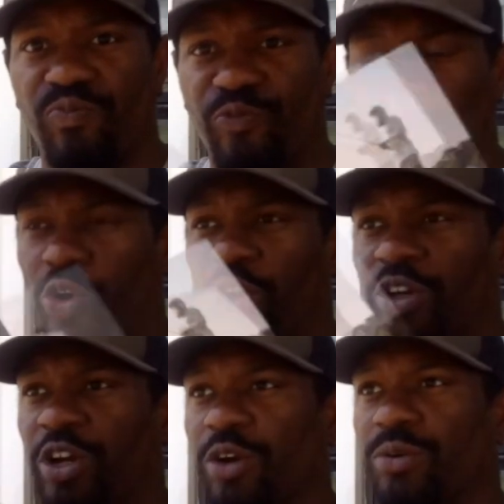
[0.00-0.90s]
for,
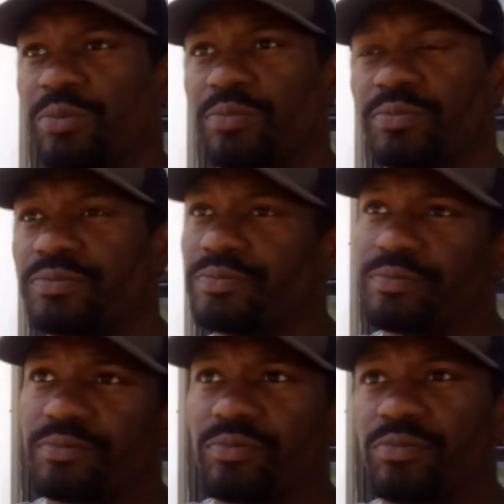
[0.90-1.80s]
you know,
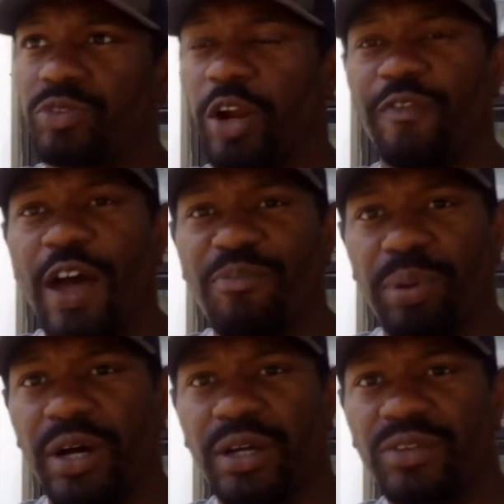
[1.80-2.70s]
$35.
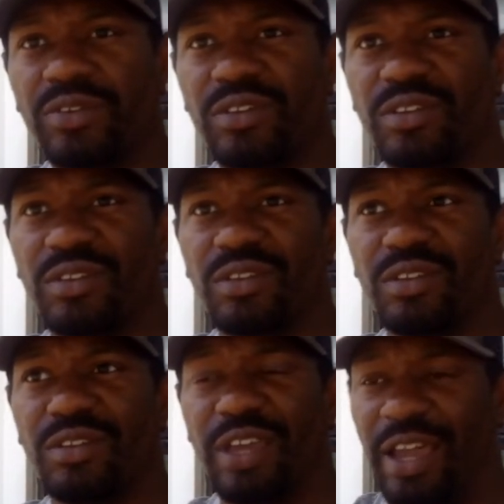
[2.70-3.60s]

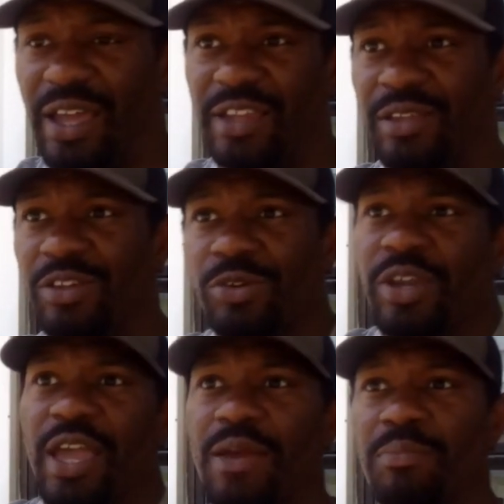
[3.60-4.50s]
You
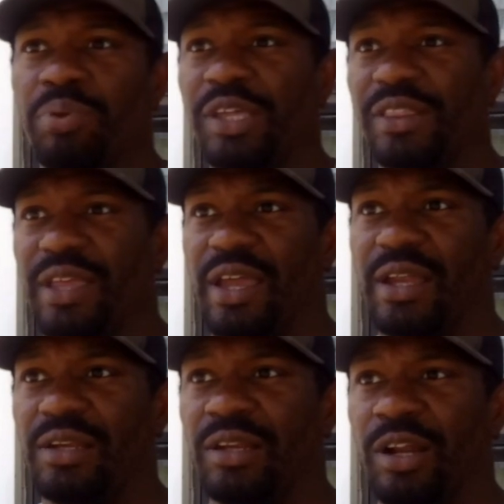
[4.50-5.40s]
can't beat that.
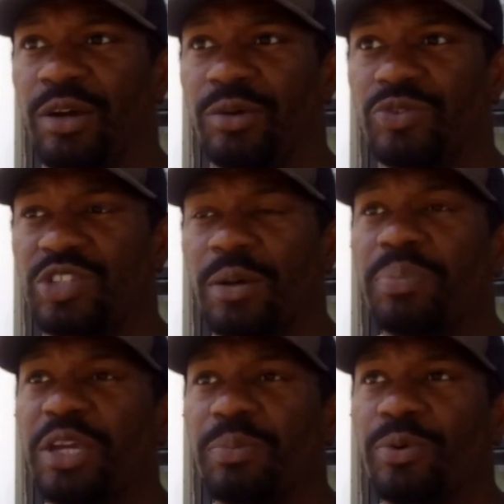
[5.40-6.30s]
You know, some
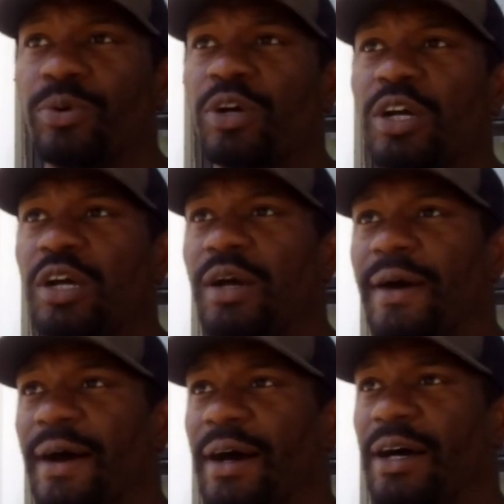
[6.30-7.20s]
people,
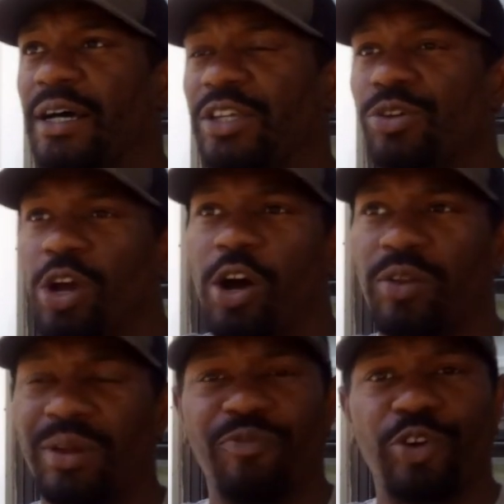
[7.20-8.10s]
you call
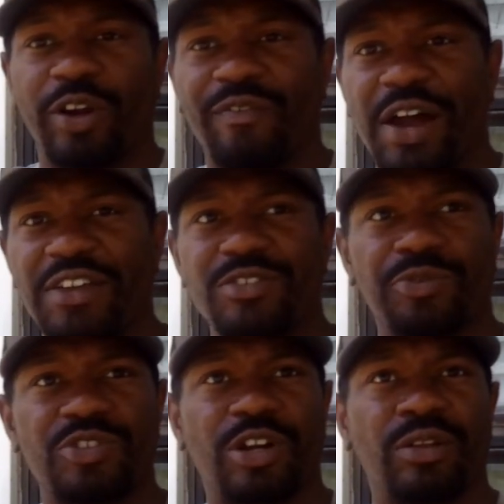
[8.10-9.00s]
them for advice
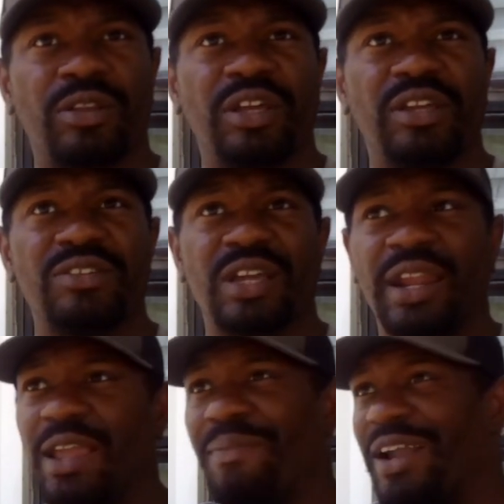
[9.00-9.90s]
on certain things,
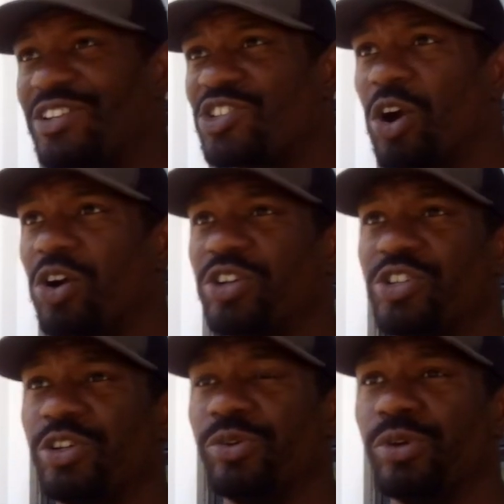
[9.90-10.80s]
and they might
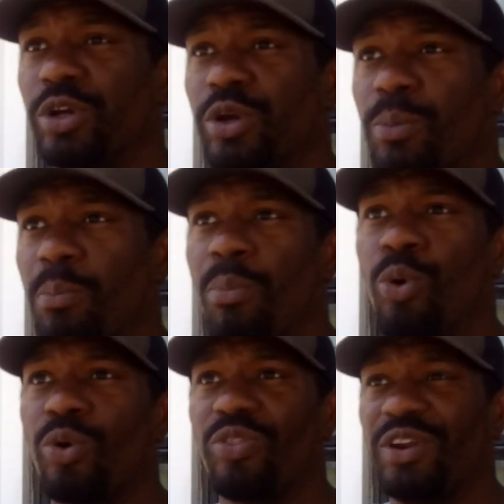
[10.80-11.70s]
charge you
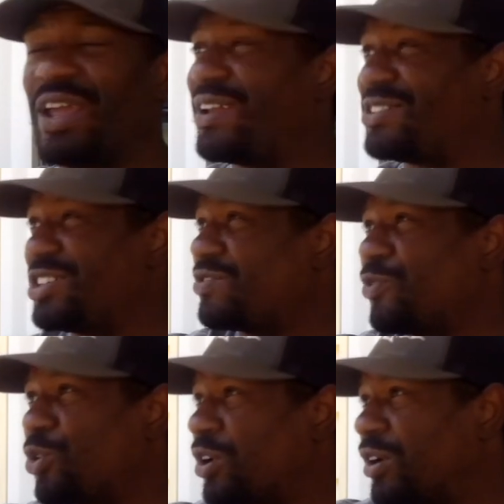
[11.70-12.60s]
more than that just
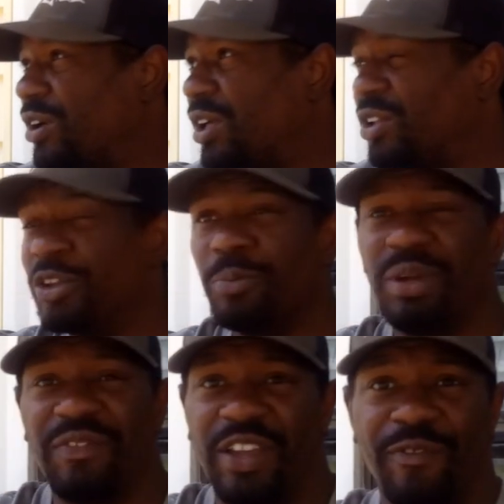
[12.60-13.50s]
for a little
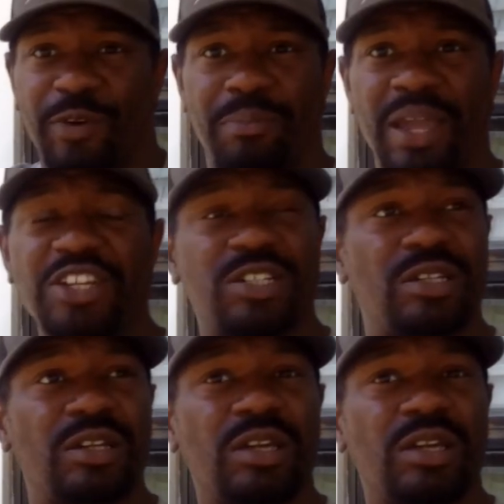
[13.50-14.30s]
bit of information.